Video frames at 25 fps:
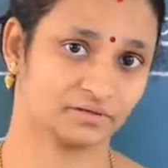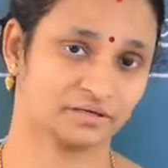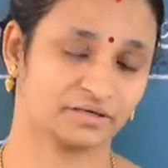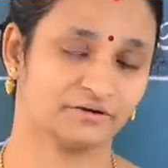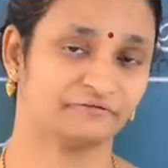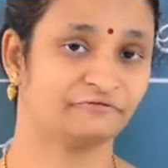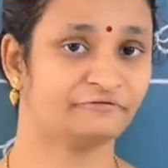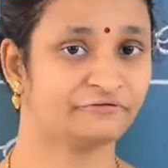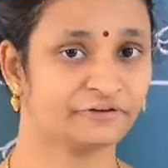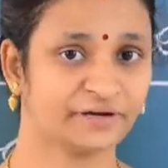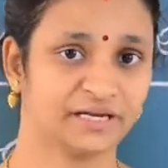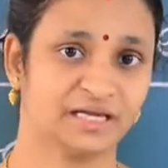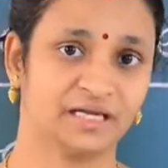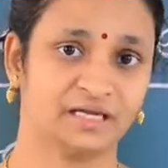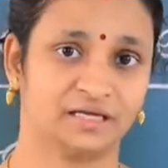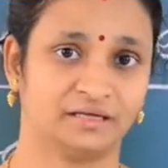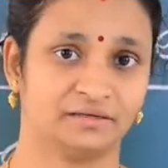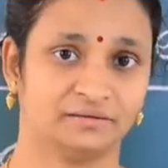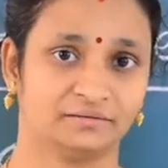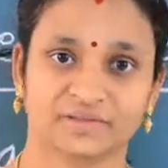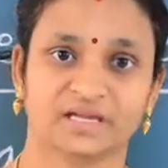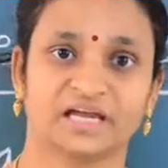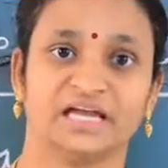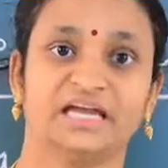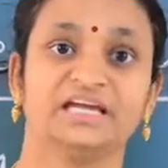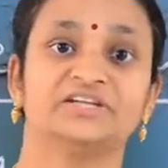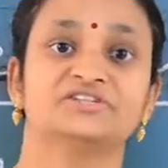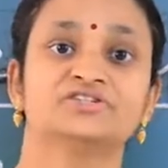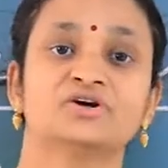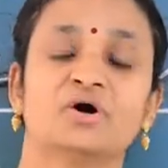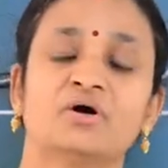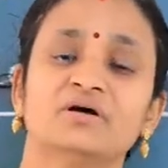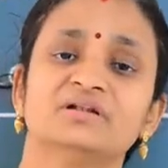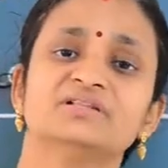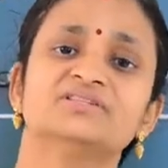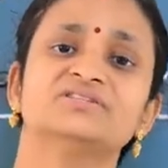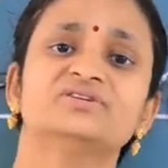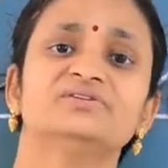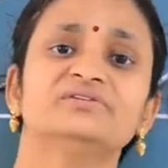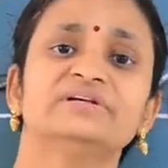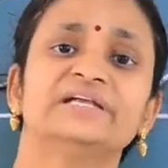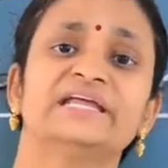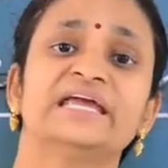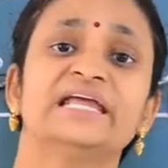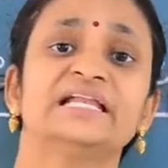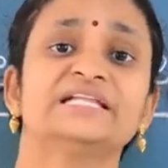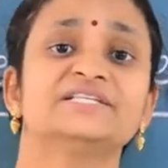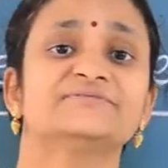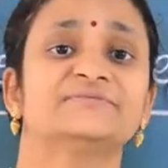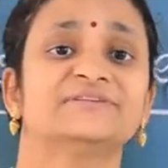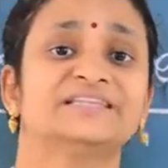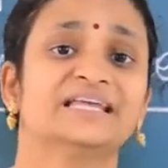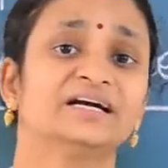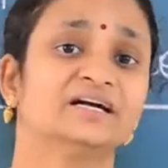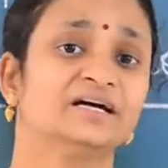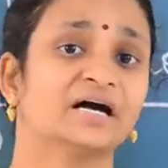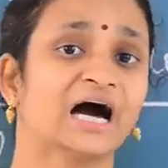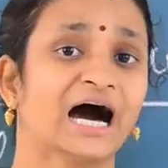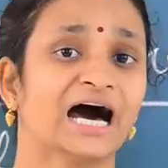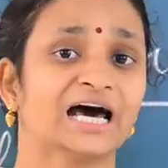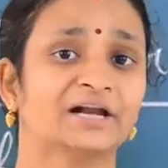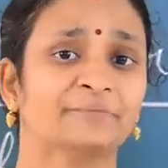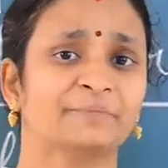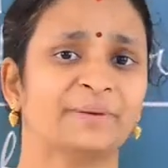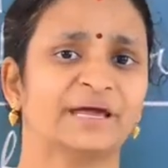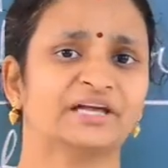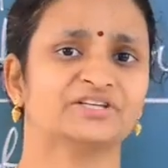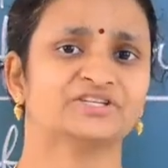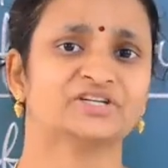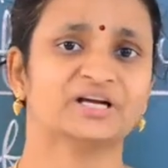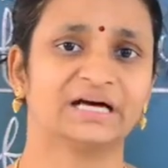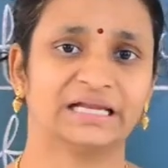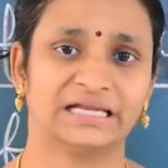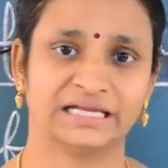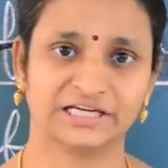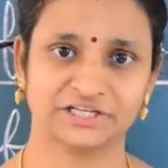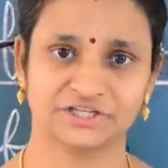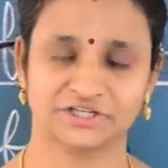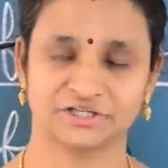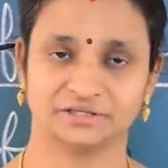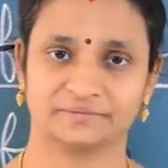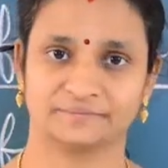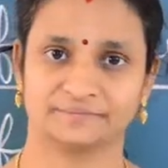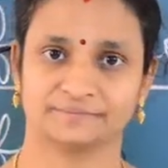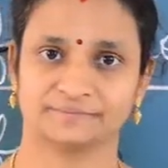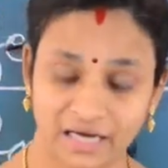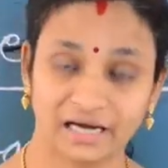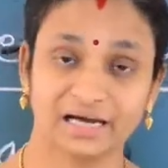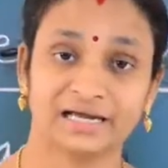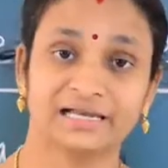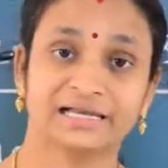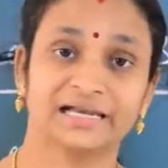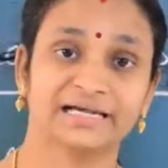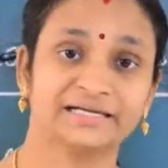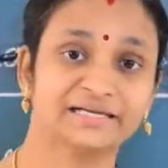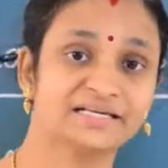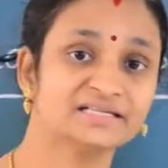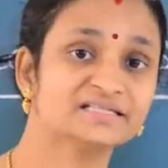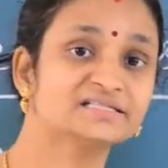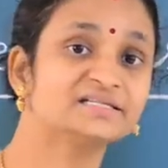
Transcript: free. It also deals with the garbage collection. Let us